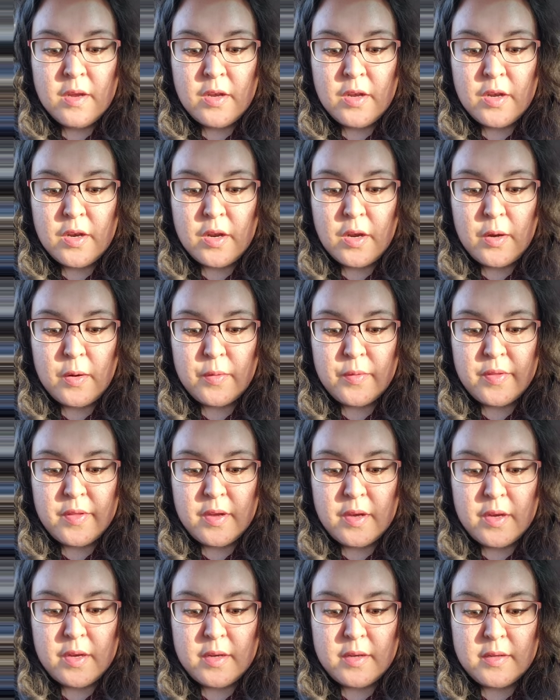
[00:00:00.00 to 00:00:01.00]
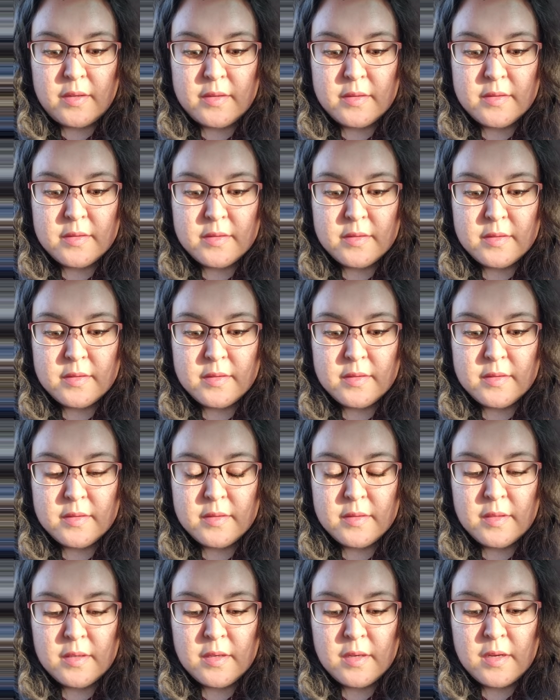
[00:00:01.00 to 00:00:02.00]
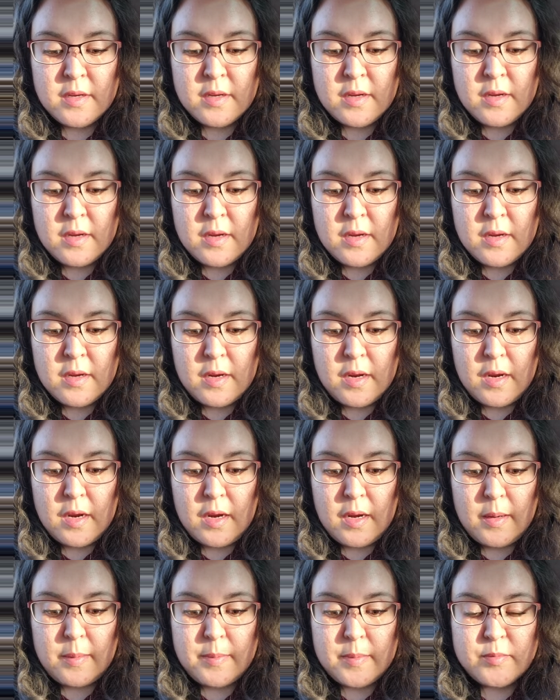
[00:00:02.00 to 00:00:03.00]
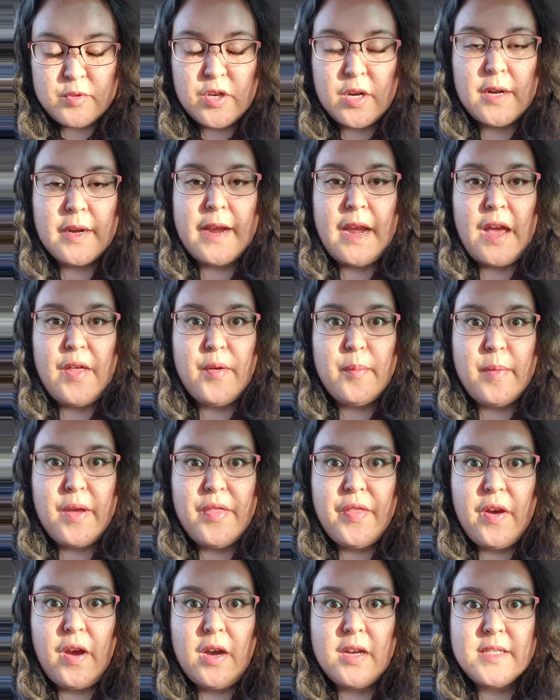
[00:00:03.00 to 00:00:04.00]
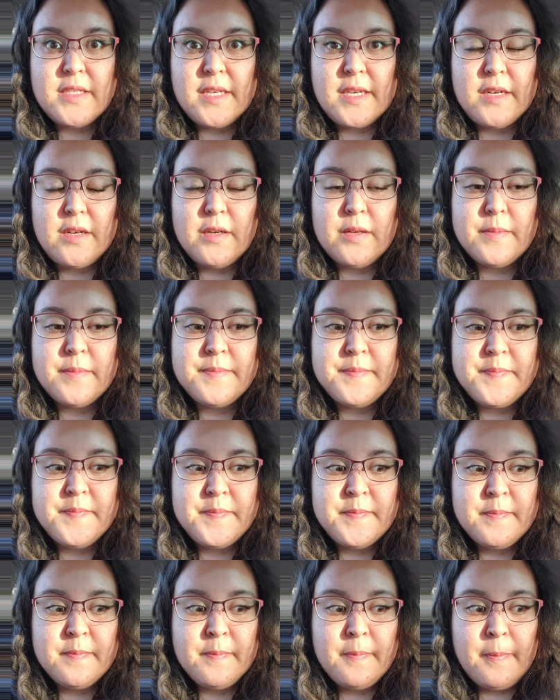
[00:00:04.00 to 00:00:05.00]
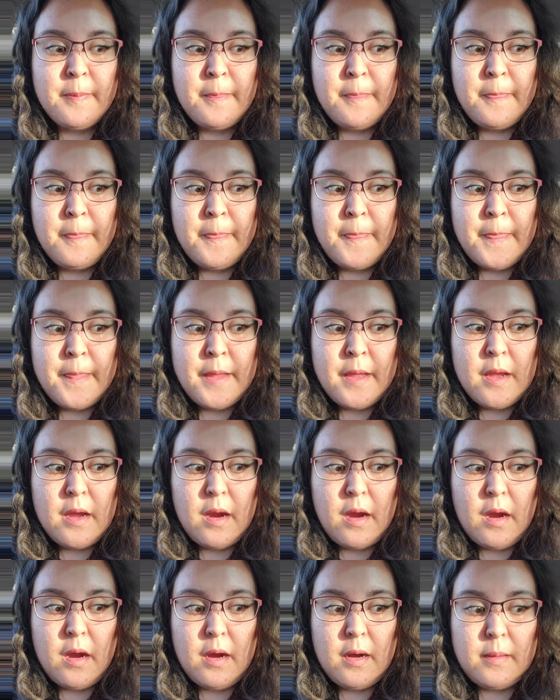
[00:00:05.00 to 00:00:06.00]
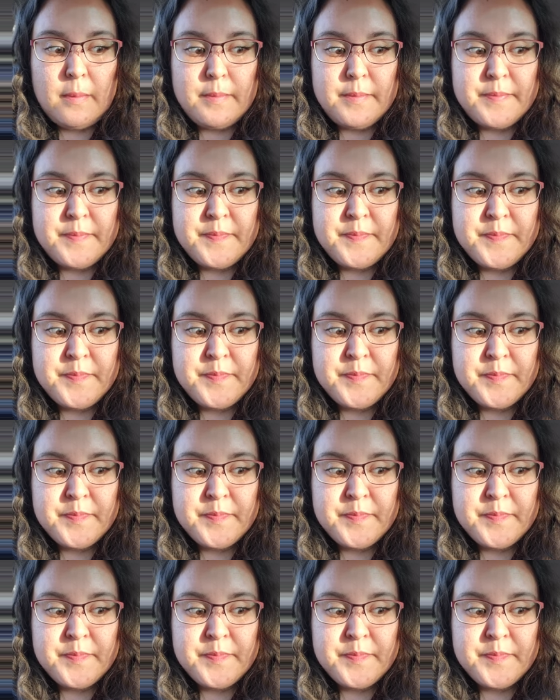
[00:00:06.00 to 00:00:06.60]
you know, the, um, I'm trying to gather my thoughts here. Um,